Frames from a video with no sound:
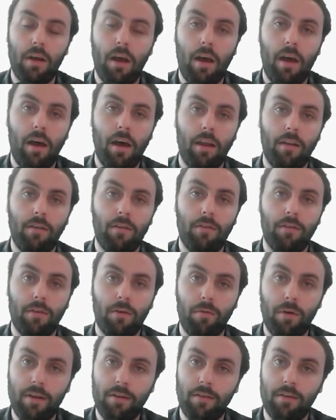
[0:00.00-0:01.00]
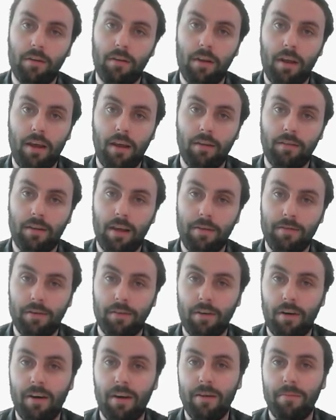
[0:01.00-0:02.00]
And the reason it saves
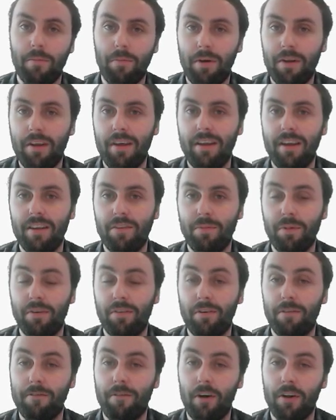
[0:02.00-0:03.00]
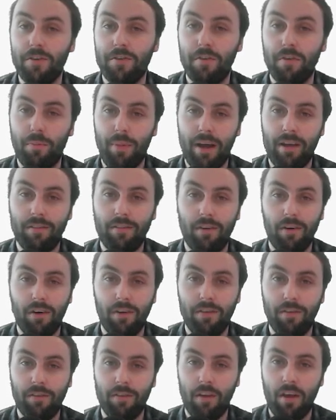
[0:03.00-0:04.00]
you time and money is because it will find you the best
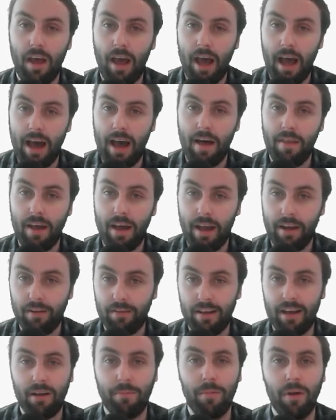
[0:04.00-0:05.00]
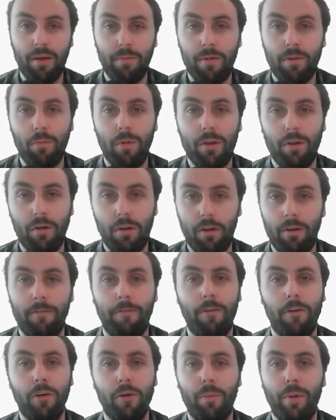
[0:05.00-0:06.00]
odds at that exact moment when you're looking
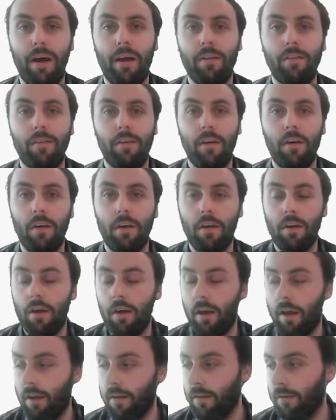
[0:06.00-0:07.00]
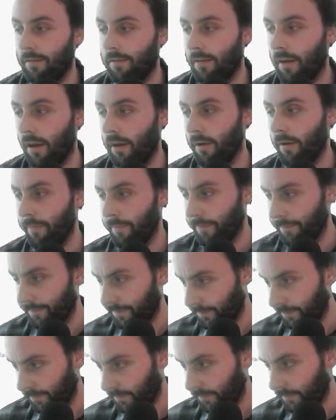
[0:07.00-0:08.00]
for your bets. So
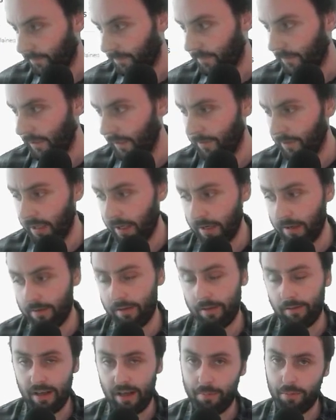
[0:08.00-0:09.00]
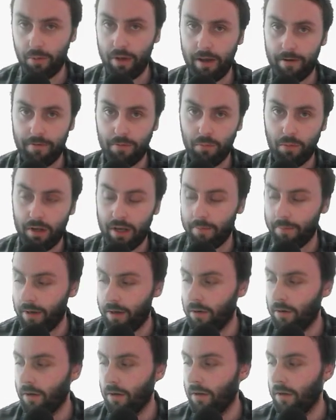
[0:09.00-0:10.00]
if you look at this example here from William
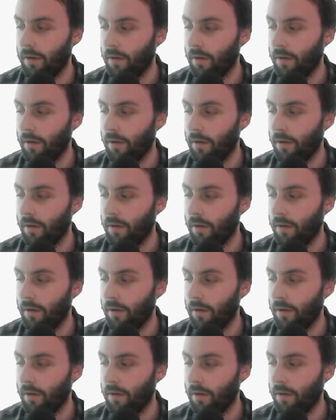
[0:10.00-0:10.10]
Hill,